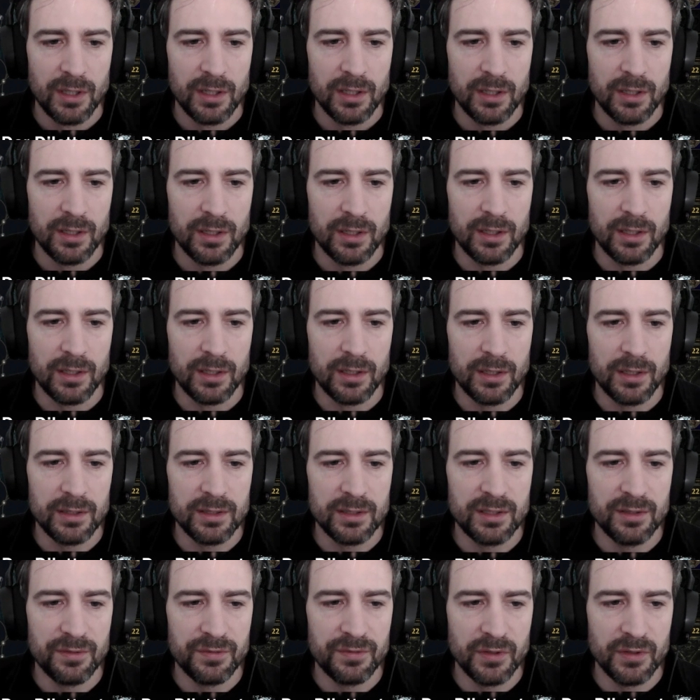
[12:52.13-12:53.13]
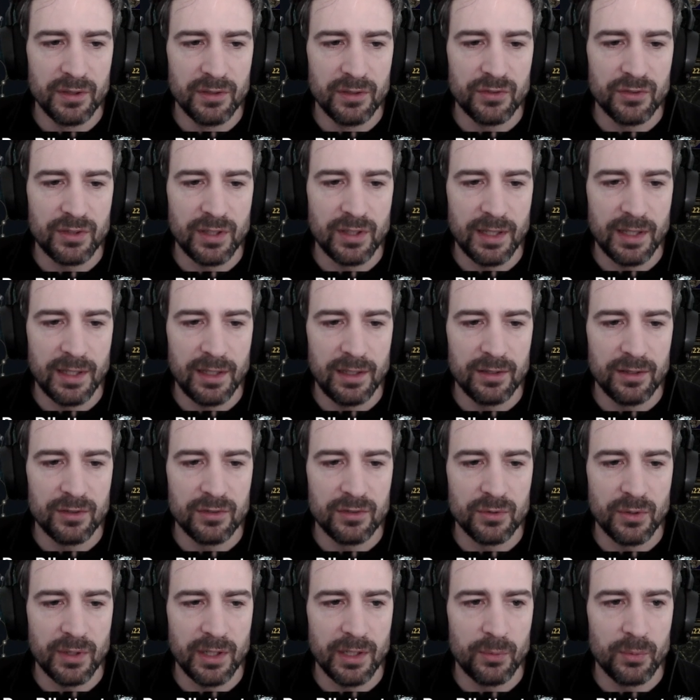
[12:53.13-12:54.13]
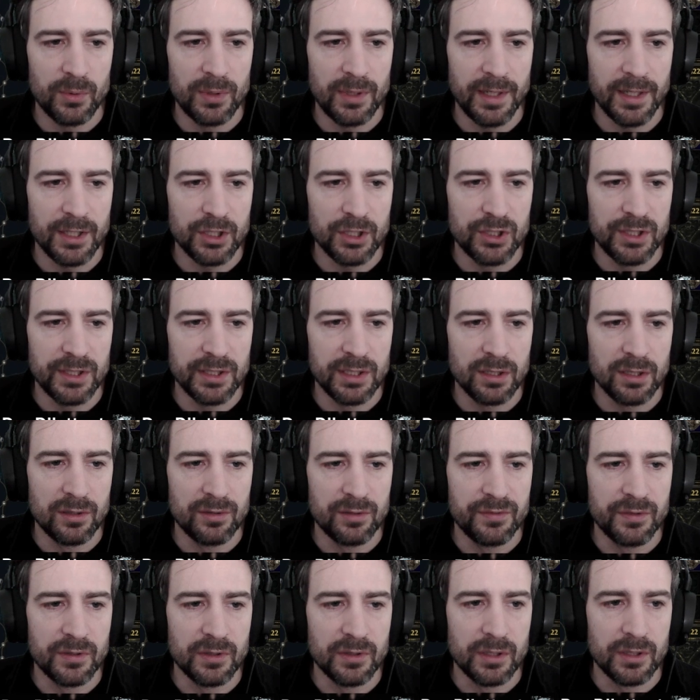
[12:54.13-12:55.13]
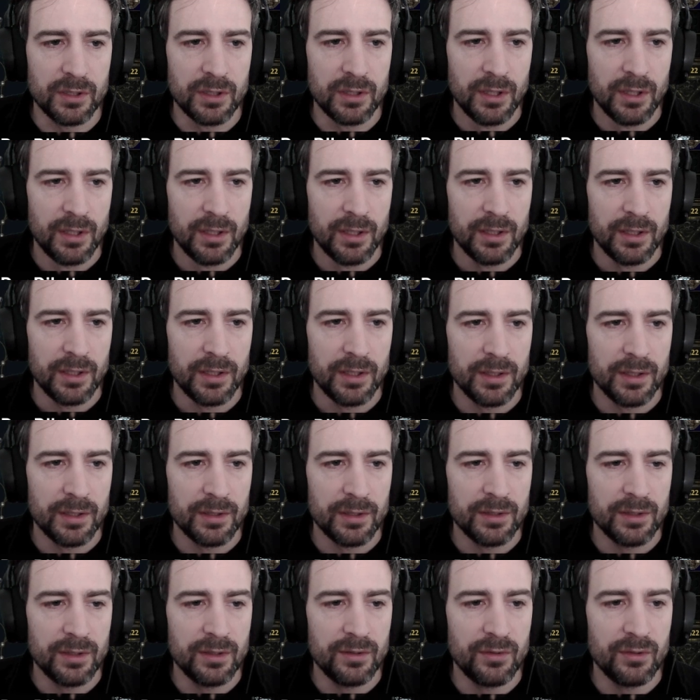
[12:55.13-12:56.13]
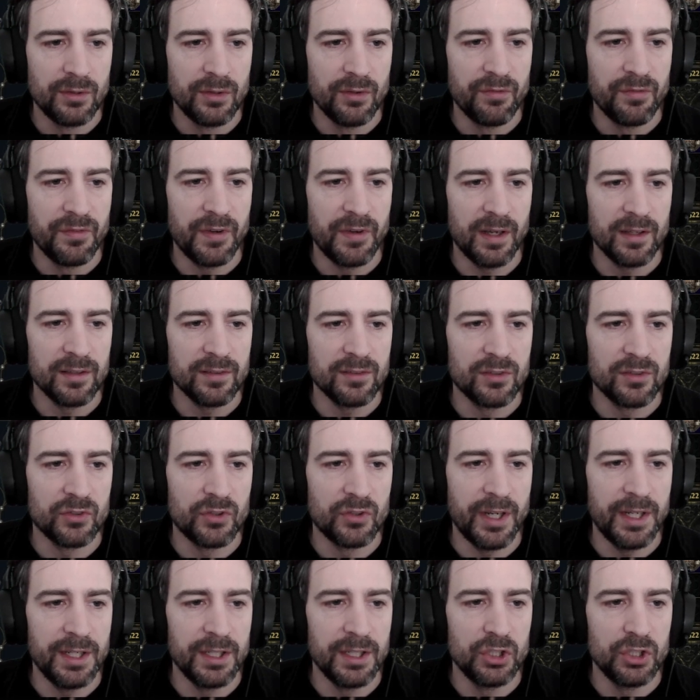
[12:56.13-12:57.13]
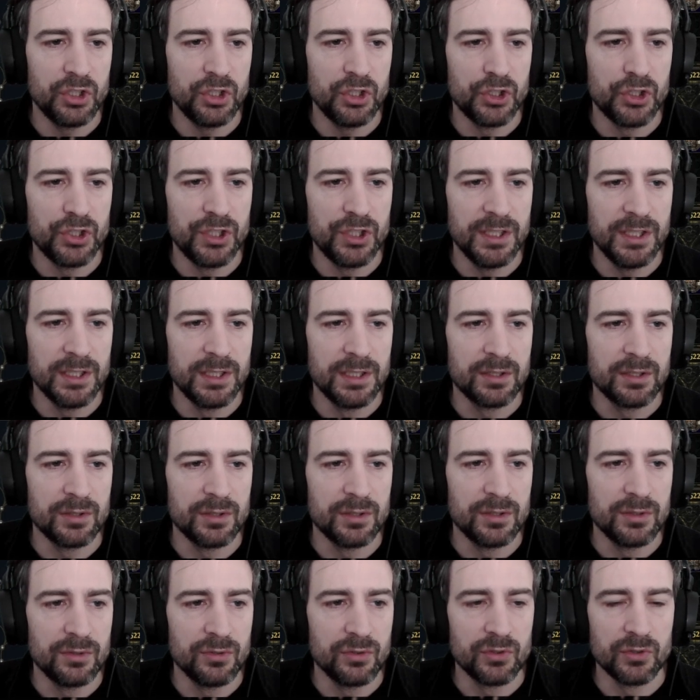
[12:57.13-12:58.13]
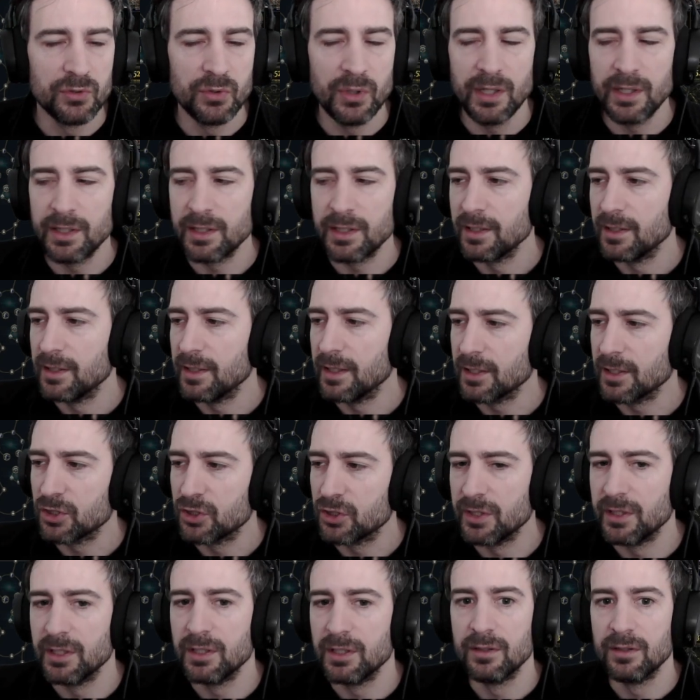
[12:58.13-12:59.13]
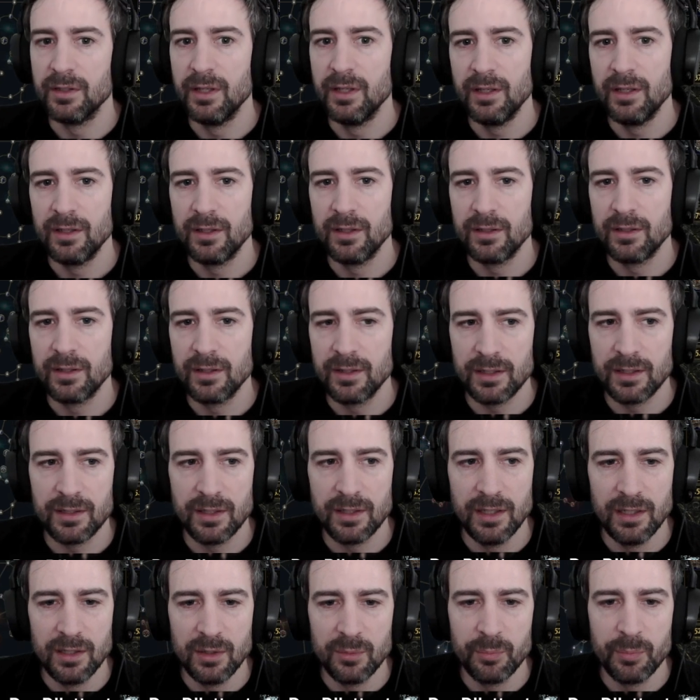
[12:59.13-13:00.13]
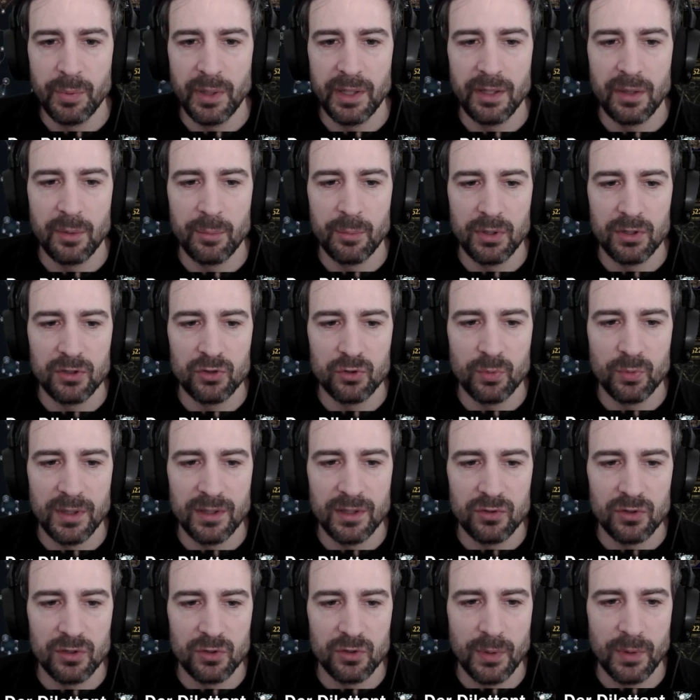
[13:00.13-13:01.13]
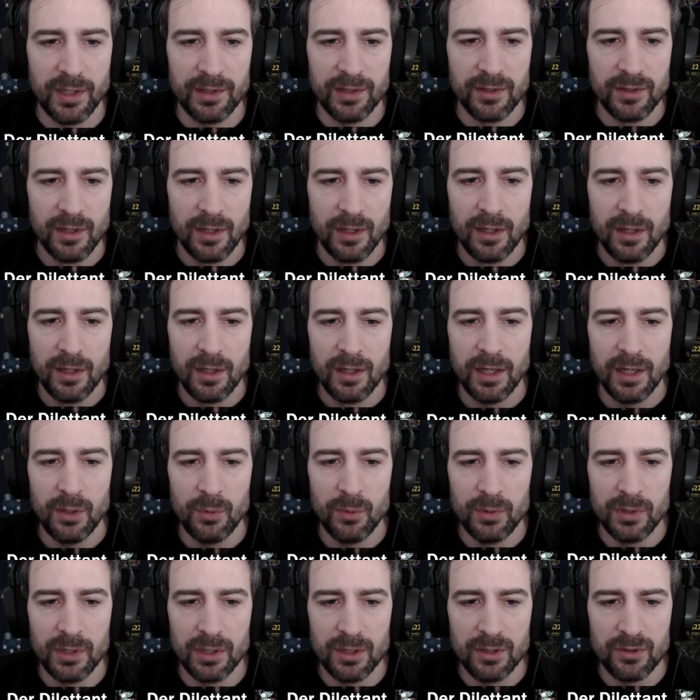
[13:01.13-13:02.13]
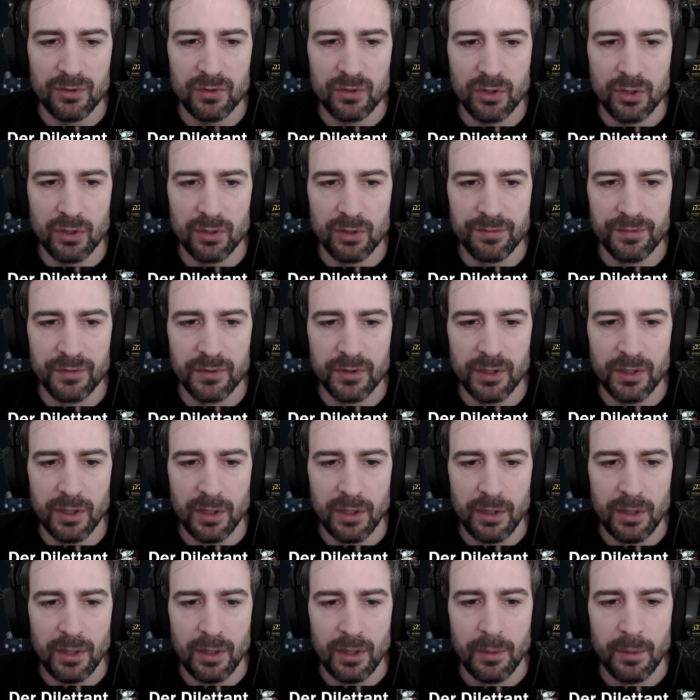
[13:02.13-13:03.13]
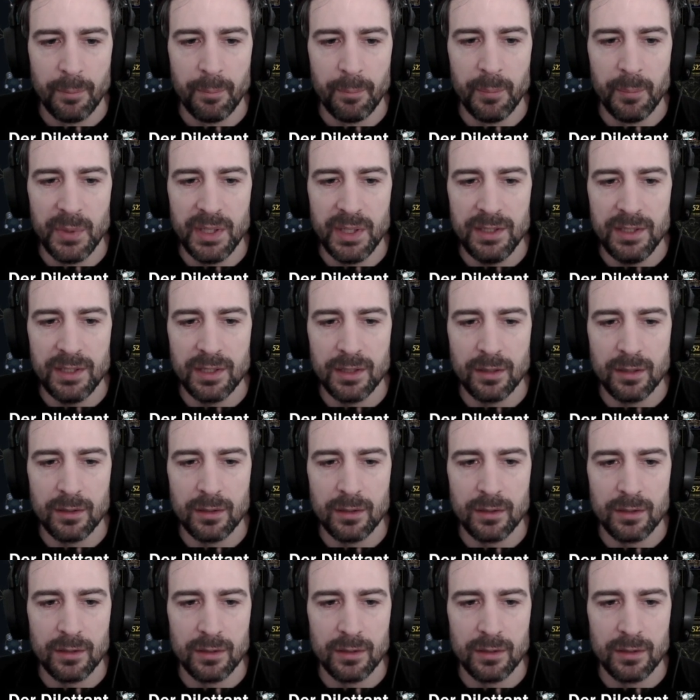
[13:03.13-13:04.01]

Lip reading: a different style. So I will actually go for faster energy shield, so I can actually get hit by the boss once or twice. I will also go for minion